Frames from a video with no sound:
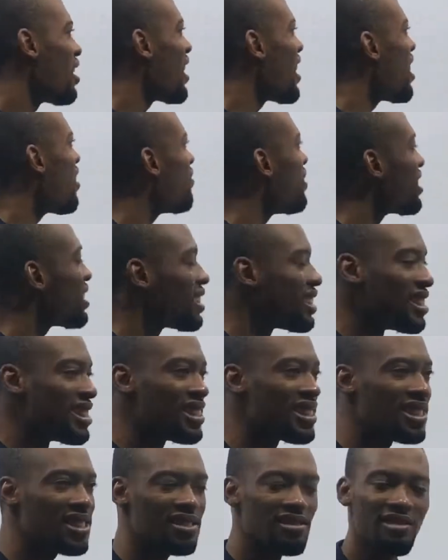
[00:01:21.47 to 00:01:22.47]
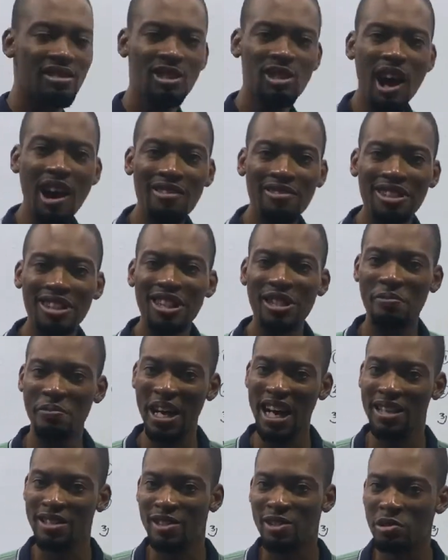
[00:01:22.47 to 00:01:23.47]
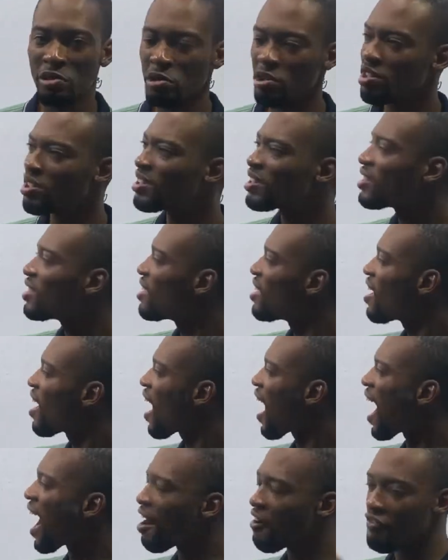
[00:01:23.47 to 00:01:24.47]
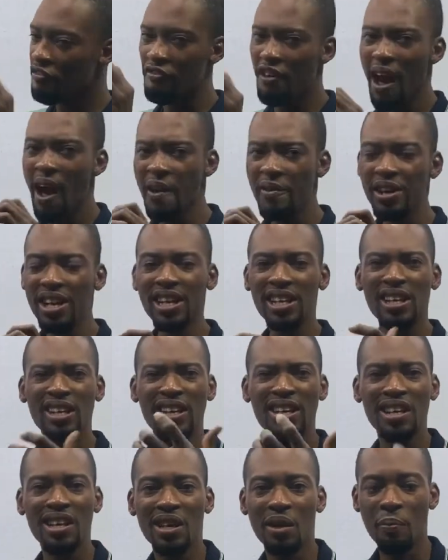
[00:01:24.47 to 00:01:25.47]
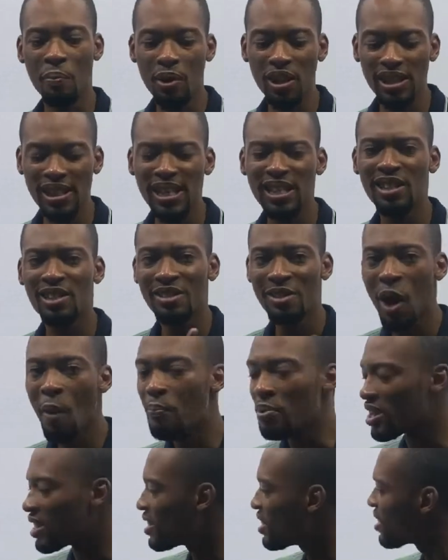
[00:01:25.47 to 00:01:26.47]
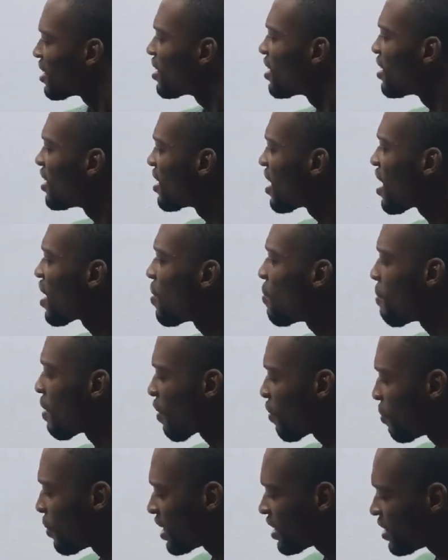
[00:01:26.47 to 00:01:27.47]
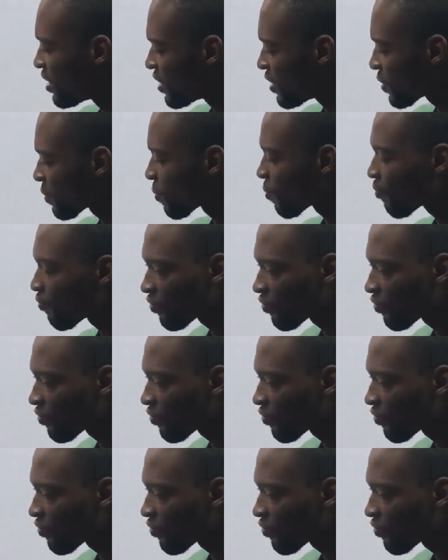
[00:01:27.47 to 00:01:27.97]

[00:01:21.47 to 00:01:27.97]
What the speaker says: Indices, logarithm, and surds are very important topics in mathematics